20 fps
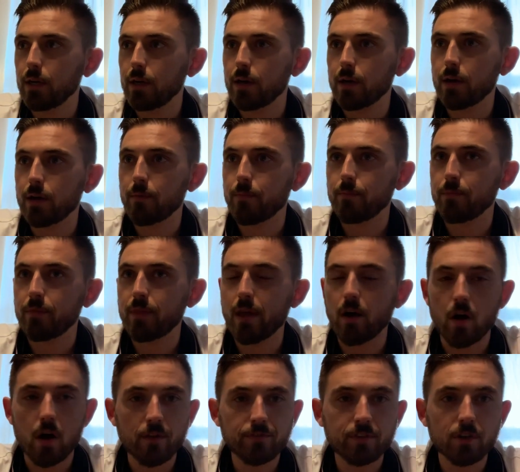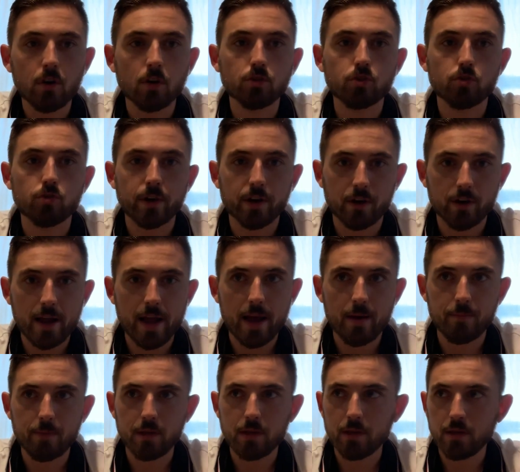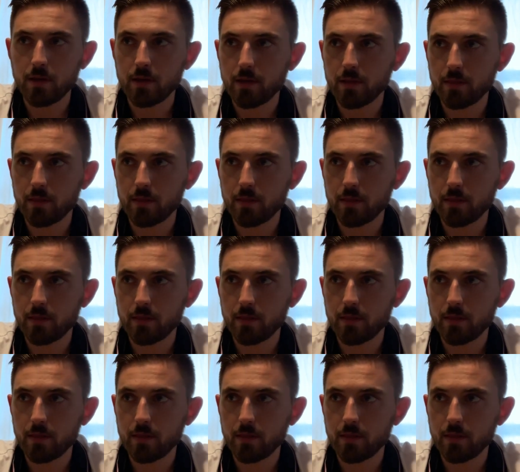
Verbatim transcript: Um, they often are trigger happy.